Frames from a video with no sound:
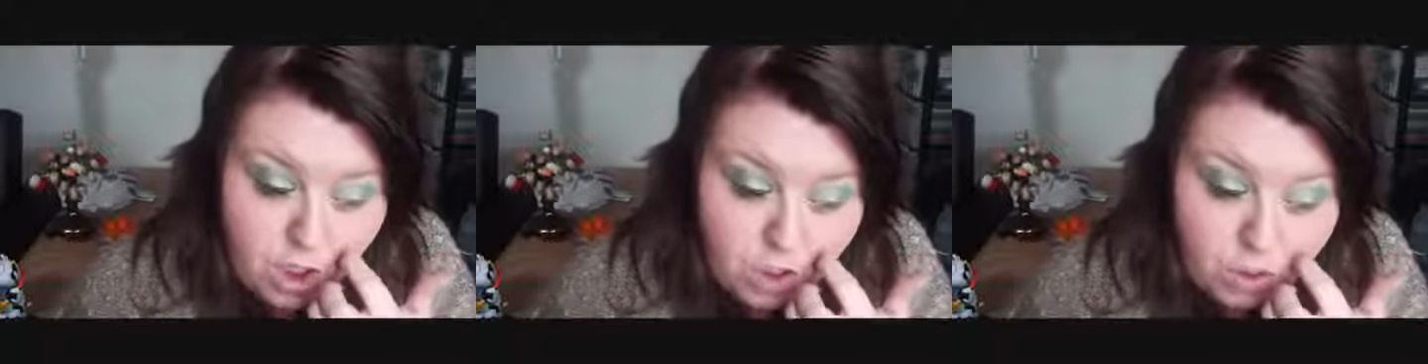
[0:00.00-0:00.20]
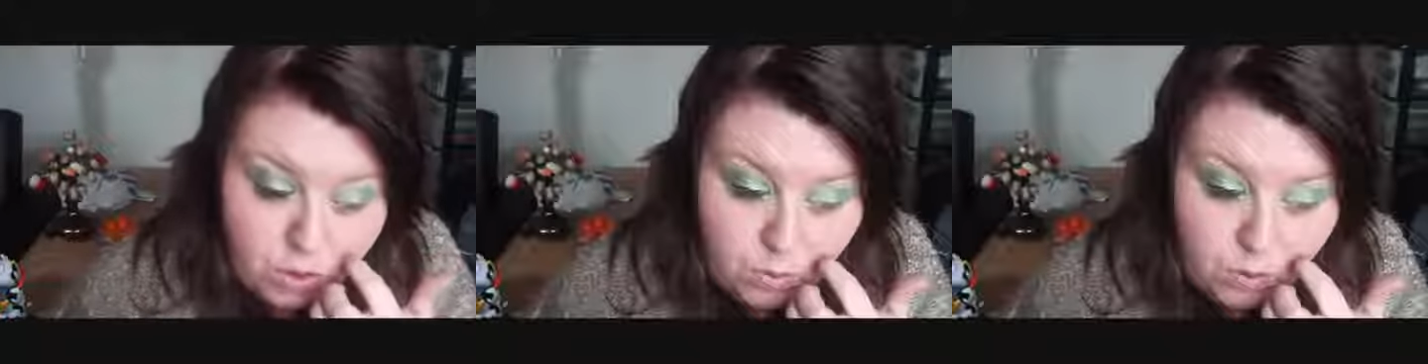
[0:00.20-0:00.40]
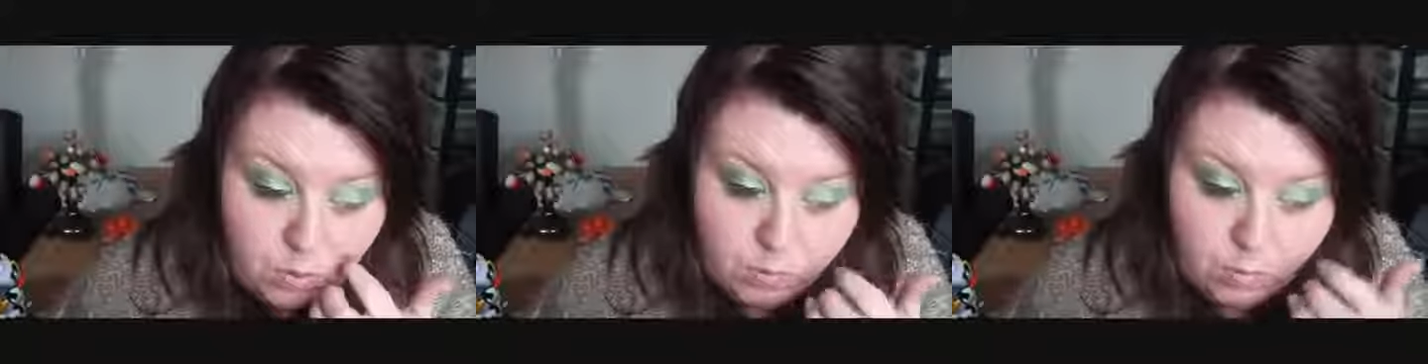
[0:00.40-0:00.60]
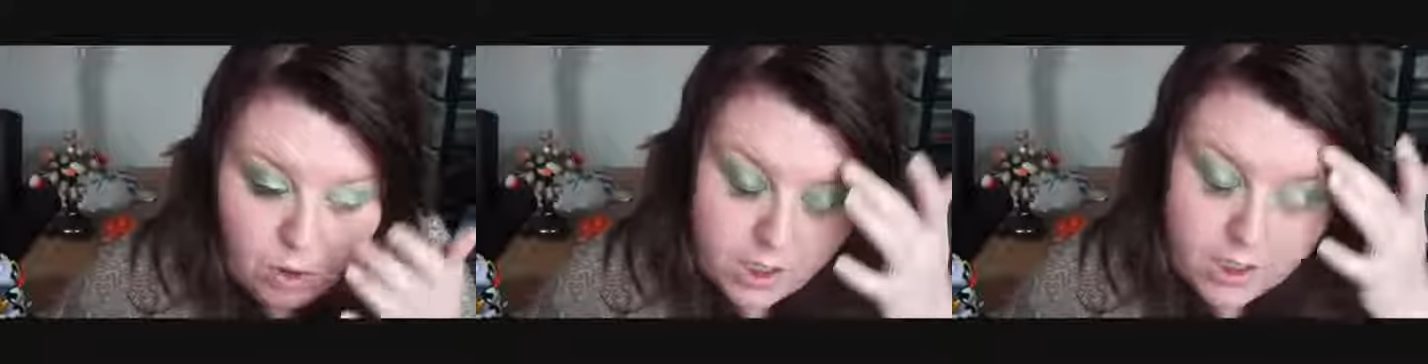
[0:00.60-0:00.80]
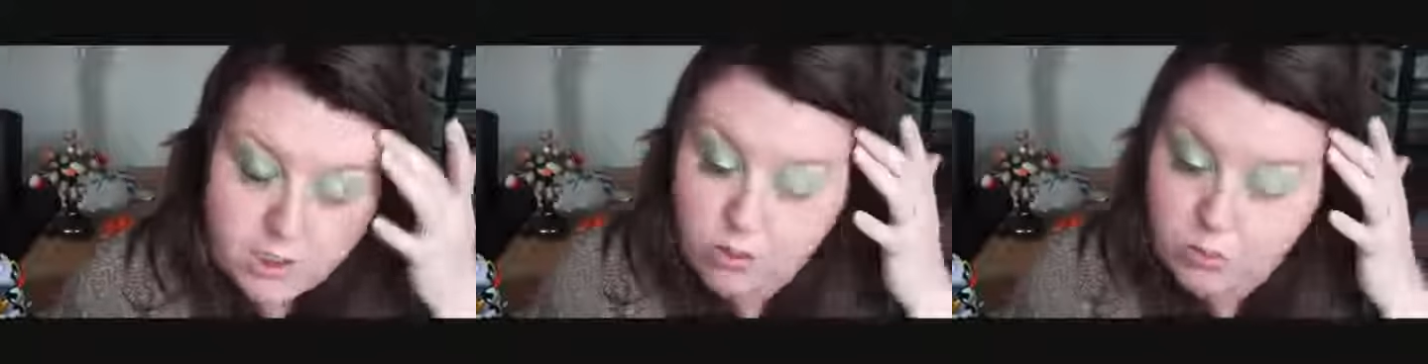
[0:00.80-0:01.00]

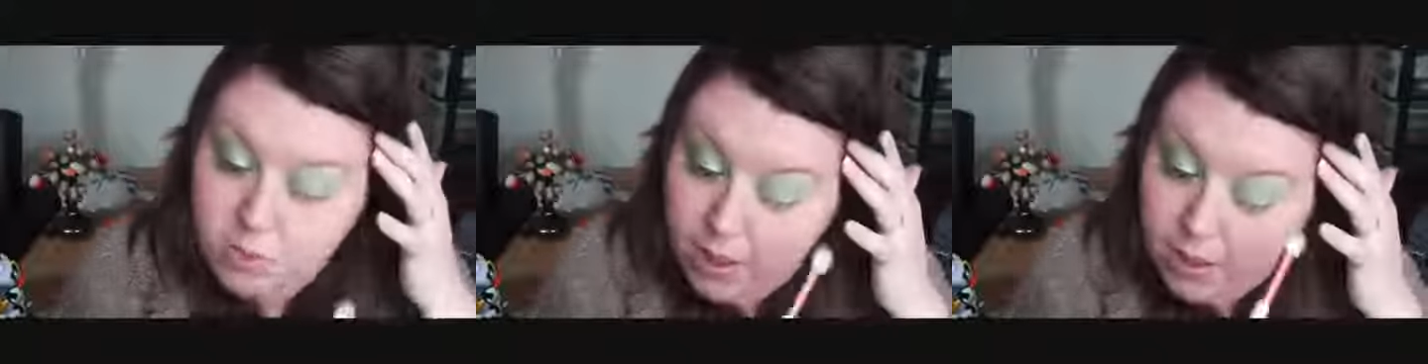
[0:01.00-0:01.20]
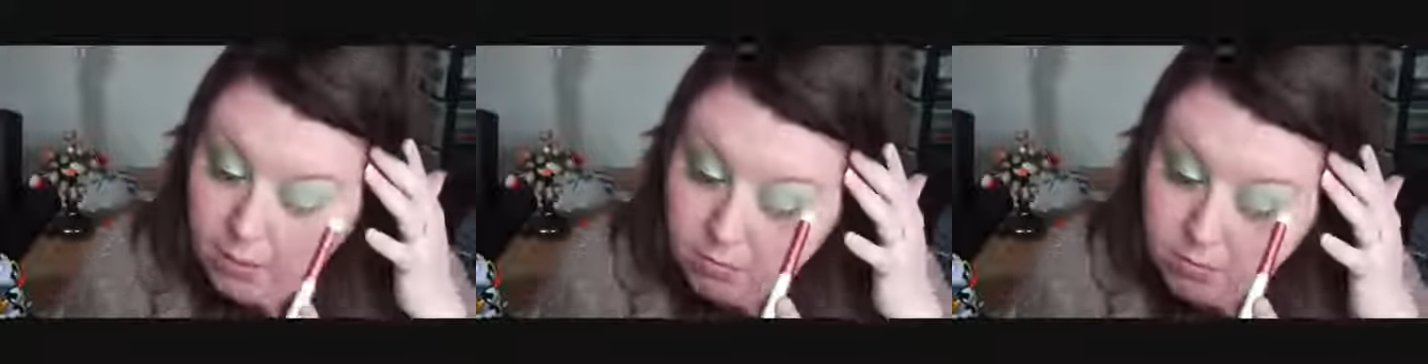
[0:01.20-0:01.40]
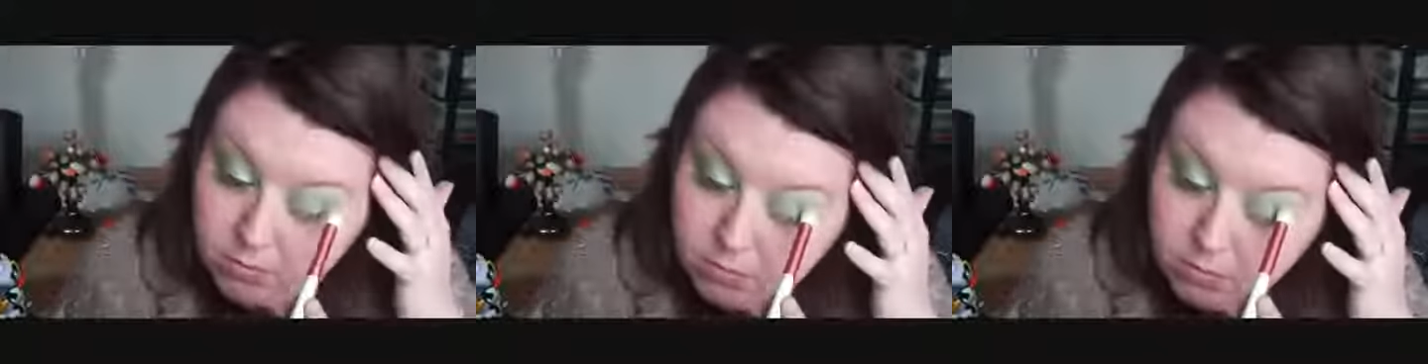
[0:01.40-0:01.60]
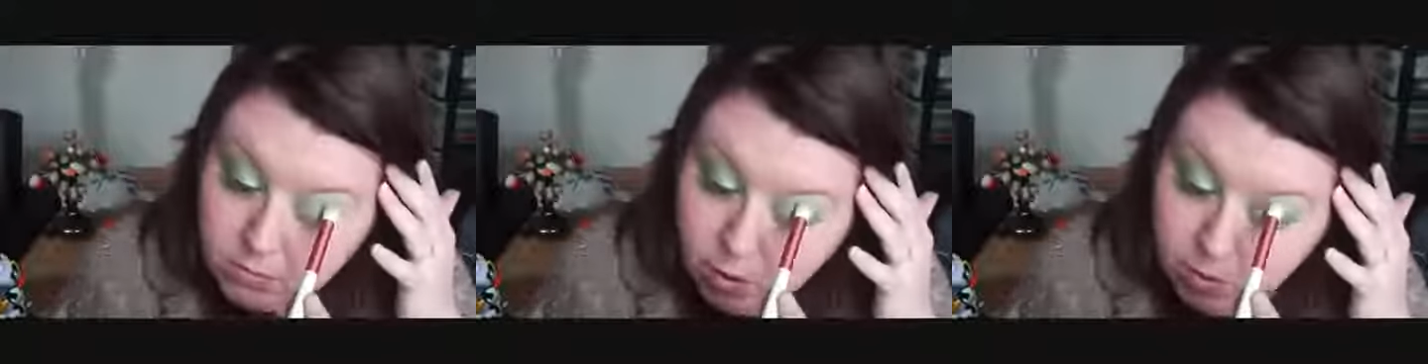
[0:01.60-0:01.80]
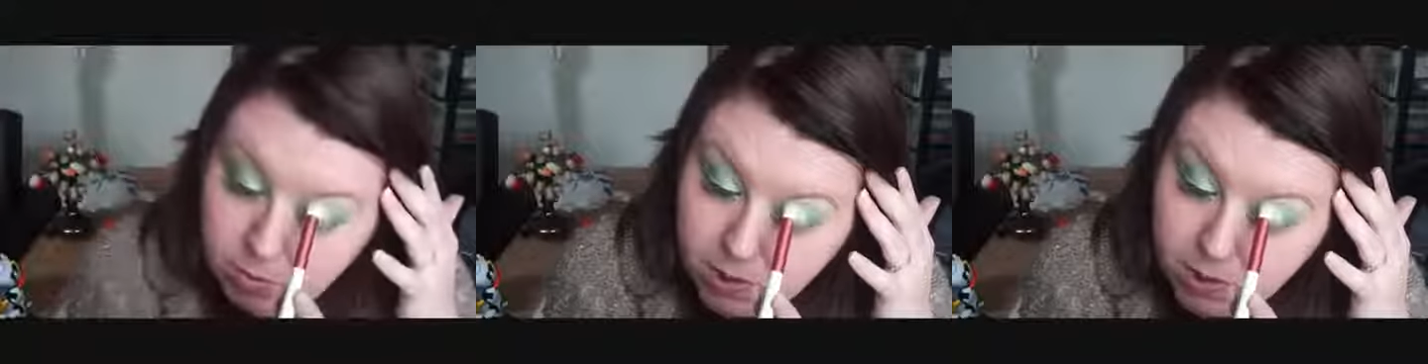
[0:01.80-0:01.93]
too bright up there.